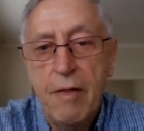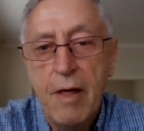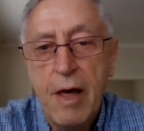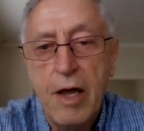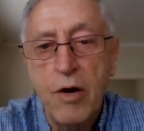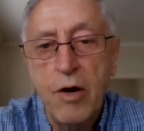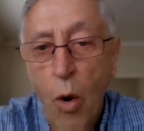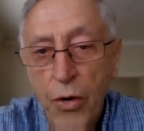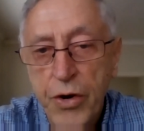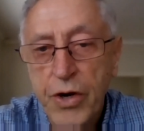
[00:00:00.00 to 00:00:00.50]

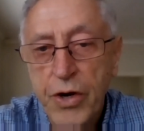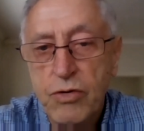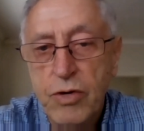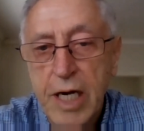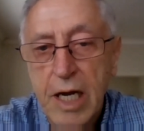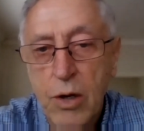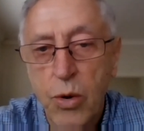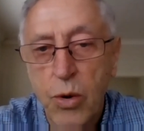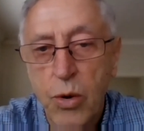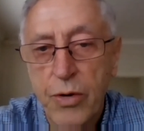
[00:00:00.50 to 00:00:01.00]
an
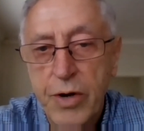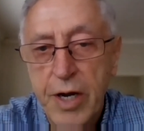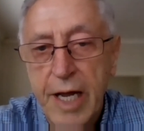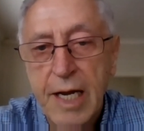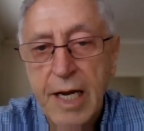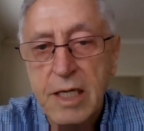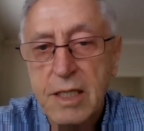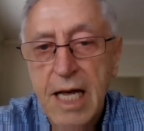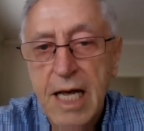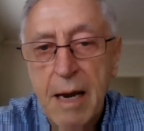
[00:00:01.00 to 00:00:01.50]
auditory
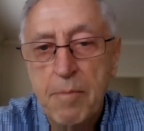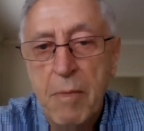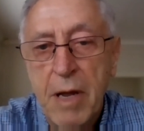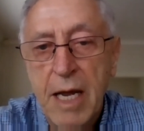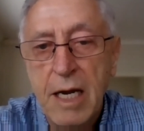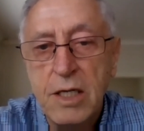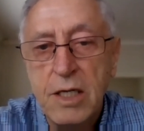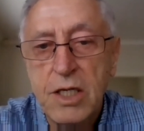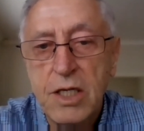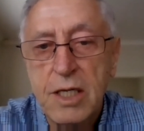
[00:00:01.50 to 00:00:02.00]
cortex. That
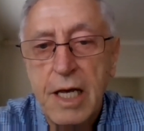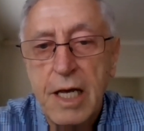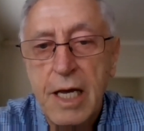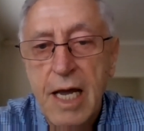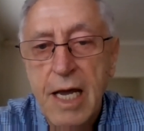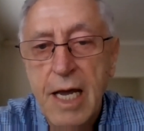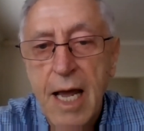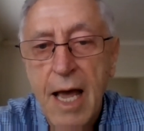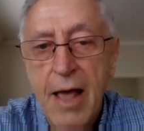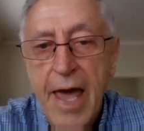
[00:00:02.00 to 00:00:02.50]
means
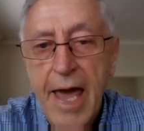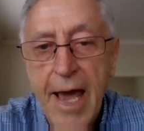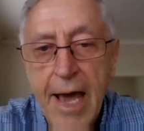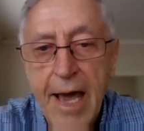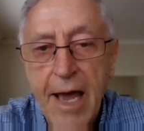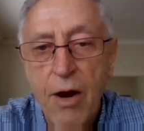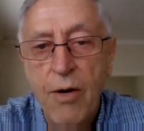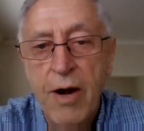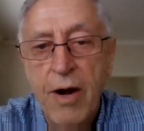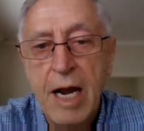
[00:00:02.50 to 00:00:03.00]
the
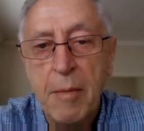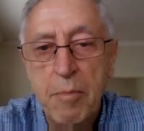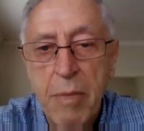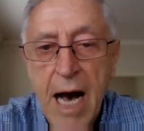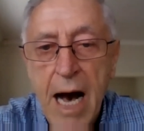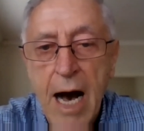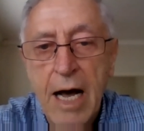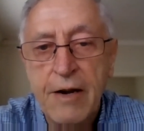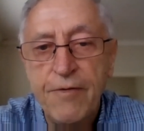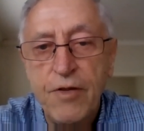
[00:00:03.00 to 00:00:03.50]
hearing
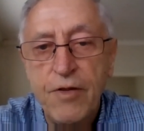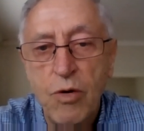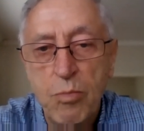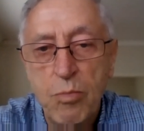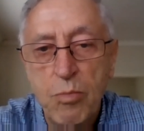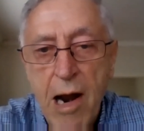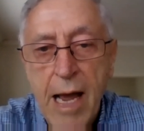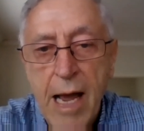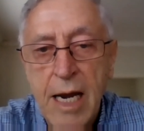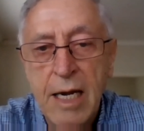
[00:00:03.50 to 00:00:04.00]
part of your
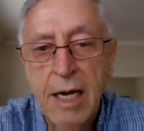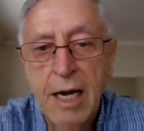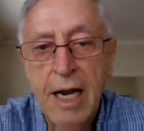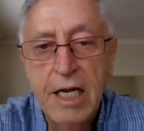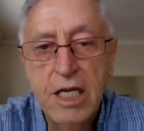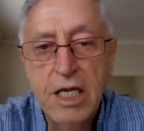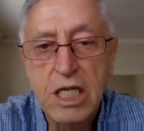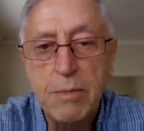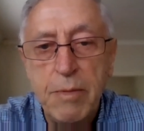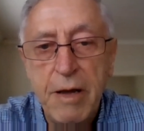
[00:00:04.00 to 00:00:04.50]
brain
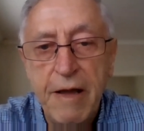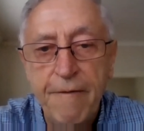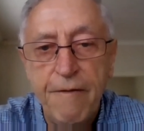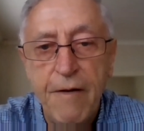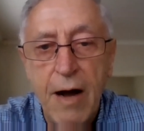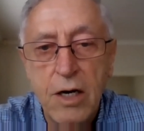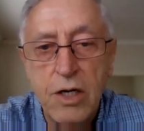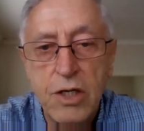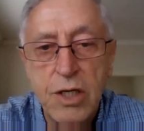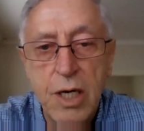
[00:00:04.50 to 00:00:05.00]
needs to be
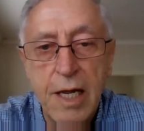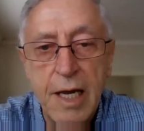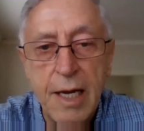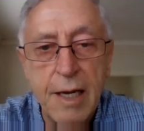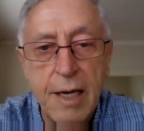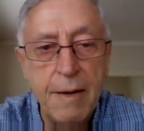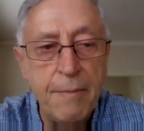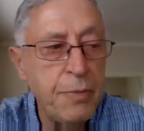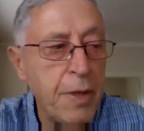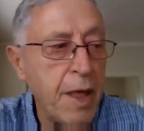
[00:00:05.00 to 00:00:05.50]

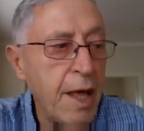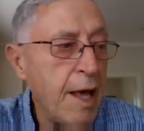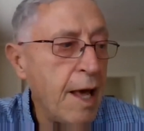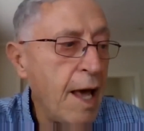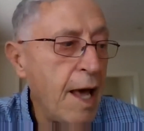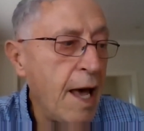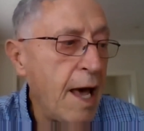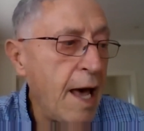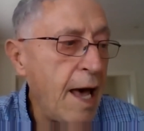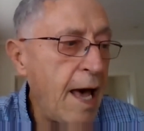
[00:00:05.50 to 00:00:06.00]
functioning.
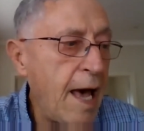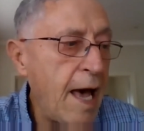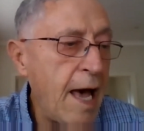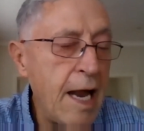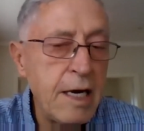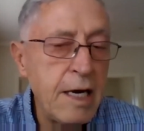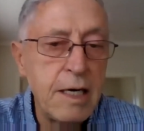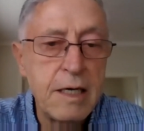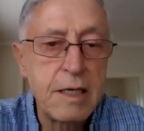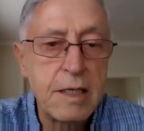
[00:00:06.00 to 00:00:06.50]

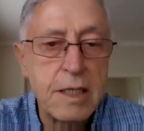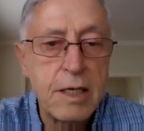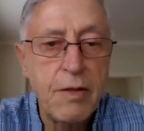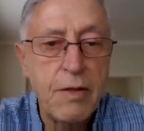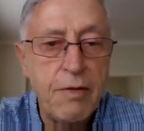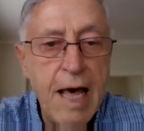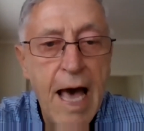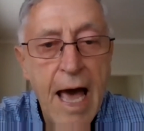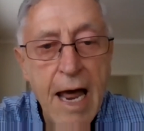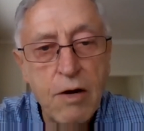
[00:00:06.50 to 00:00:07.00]
And
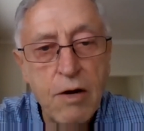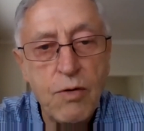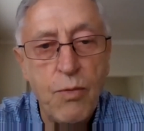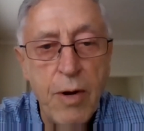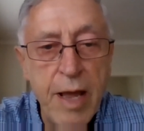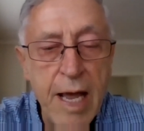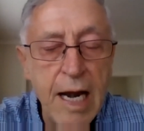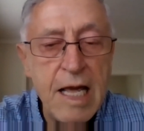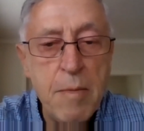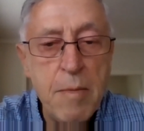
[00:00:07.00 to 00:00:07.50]
that
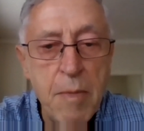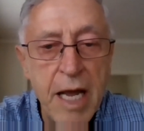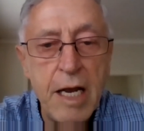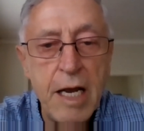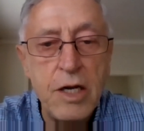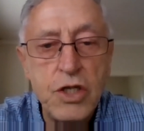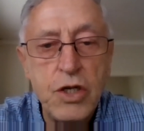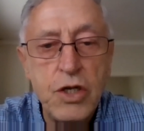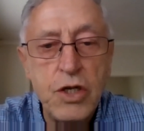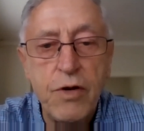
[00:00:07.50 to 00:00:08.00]
really
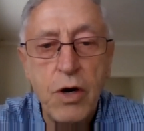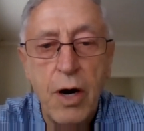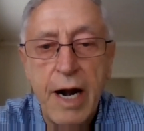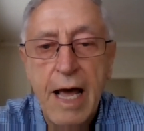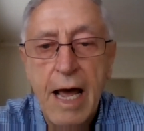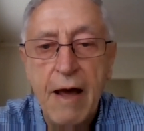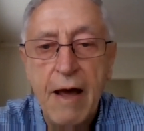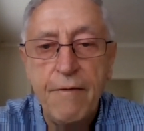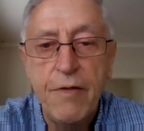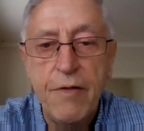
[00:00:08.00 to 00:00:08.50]
means you've got to
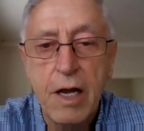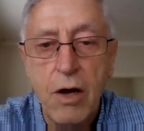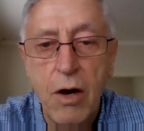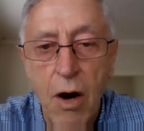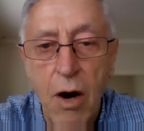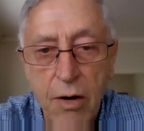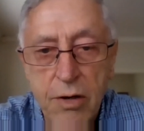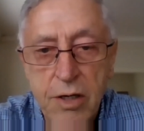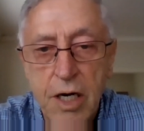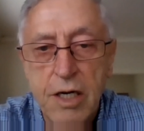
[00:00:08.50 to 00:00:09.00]
have the
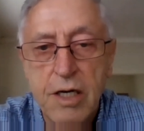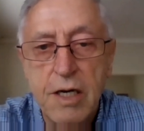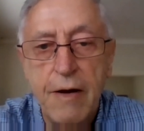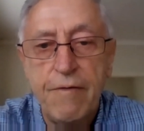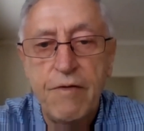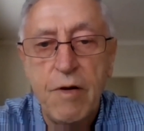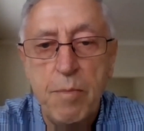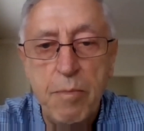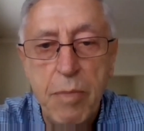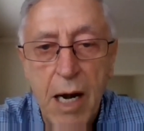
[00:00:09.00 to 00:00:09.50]

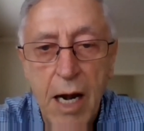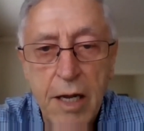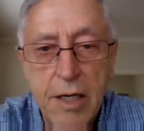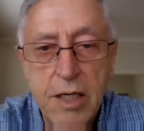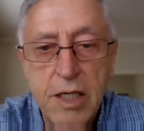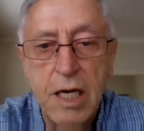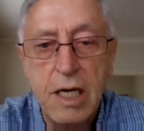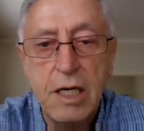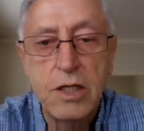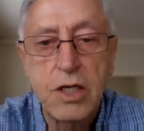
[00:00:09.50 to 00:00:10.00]
cognitive
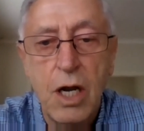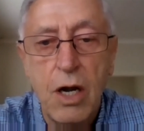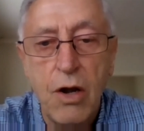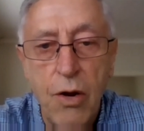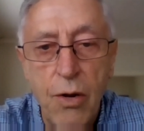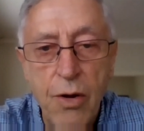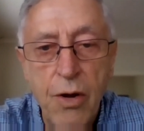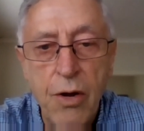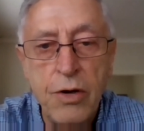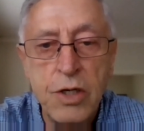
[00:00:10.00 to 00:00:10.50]
ability to
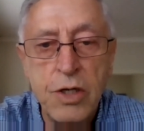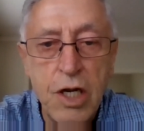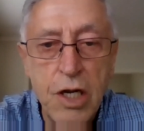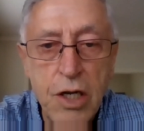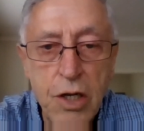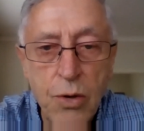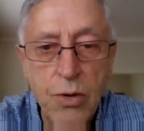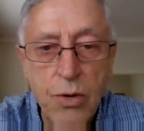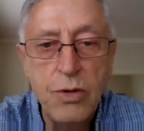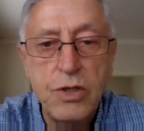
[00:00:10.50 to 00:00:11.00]
learn to
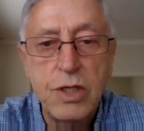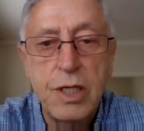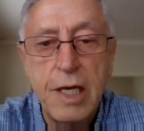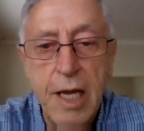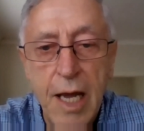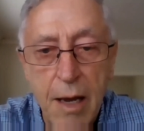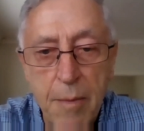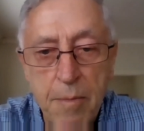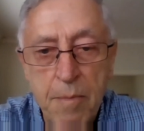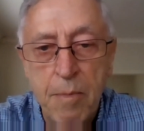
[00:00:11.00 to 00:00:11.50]
use
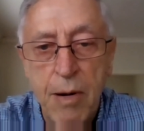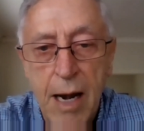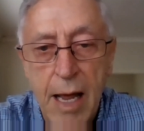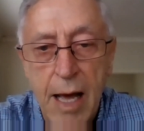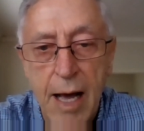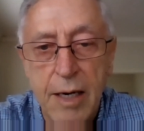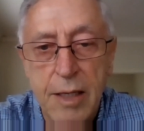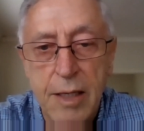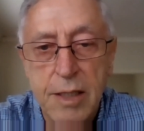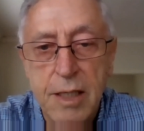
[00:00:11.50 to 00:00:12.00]
the implant.